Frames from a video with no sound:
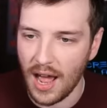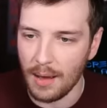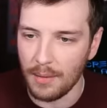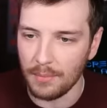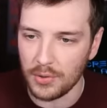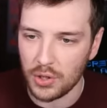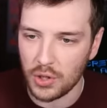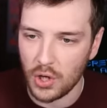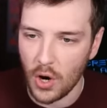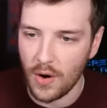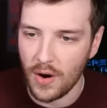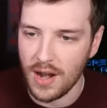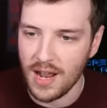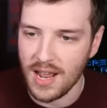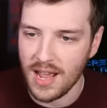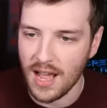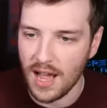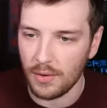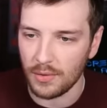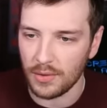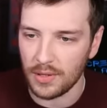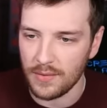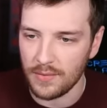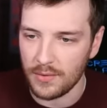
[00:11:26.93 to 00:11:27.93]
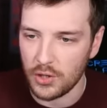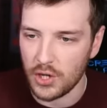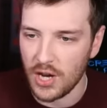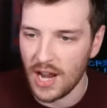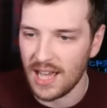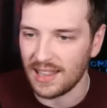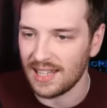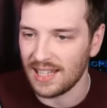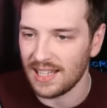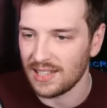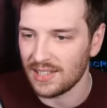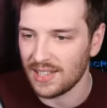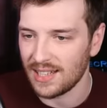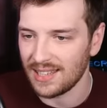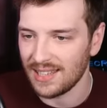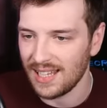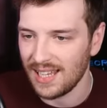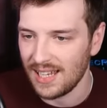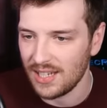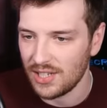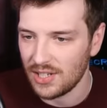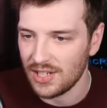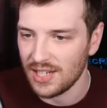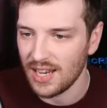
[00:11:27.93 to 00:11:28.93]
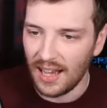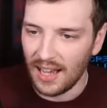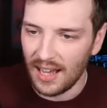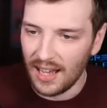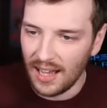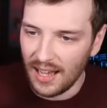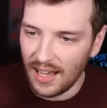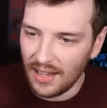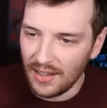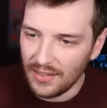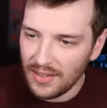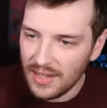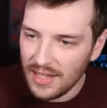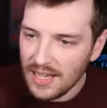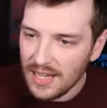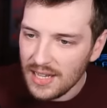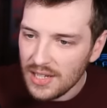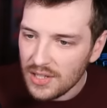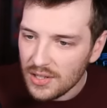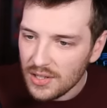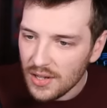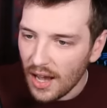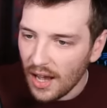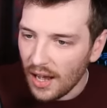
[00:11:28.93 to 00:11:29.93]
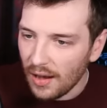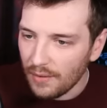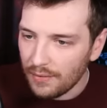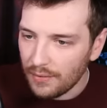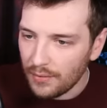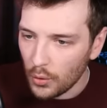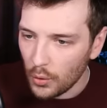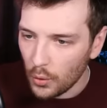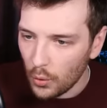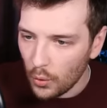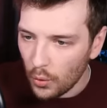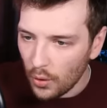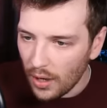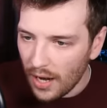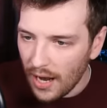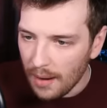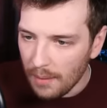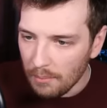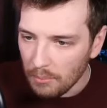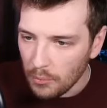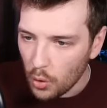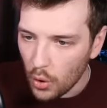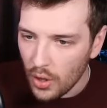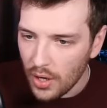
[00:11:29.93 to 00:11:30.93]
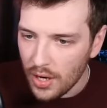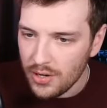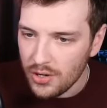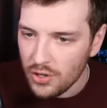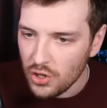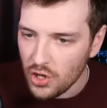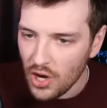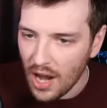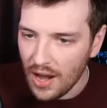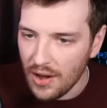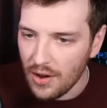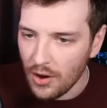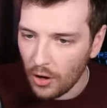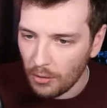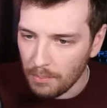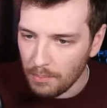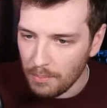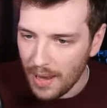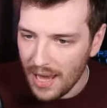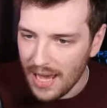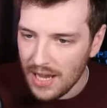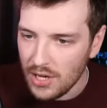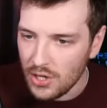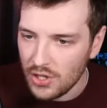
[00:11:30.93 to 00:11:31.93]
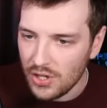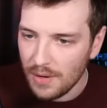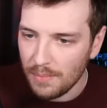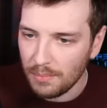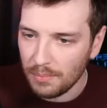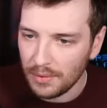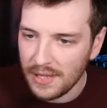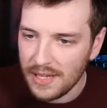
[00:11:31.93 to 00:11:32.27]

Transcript: I'm sorry. I'll never chat things like this. Uh, these are for I'm cringe and not based.